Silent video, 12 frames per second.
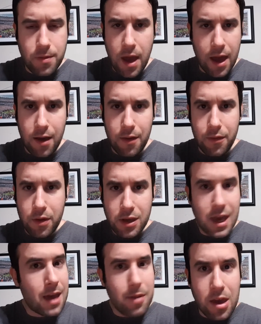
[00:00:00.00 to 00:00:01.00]
You have
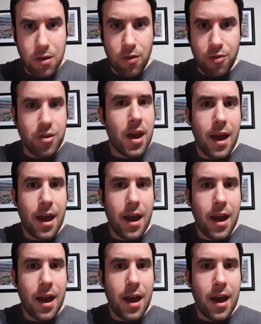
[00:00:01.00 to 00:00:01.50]
Cam Akers. You